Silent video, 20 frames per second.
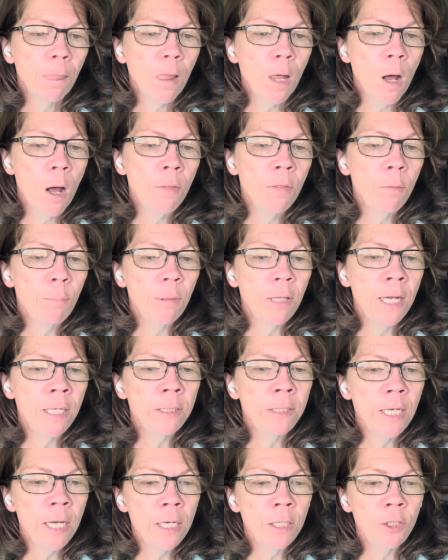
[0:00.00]
On the
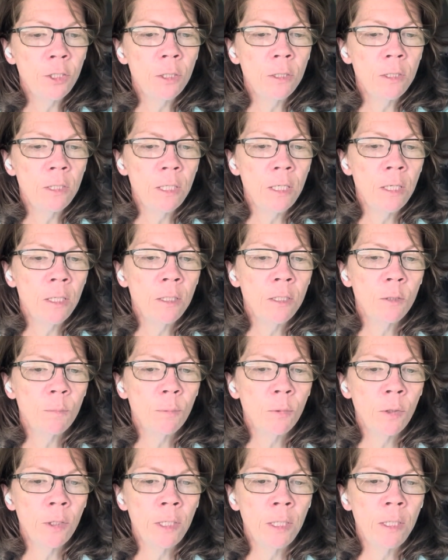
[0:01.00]
plantations, he
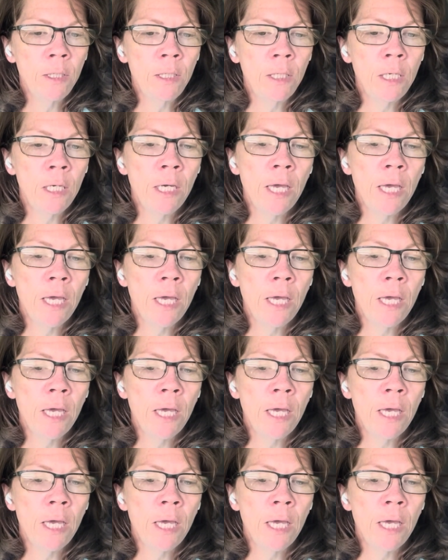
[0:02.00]
exploited the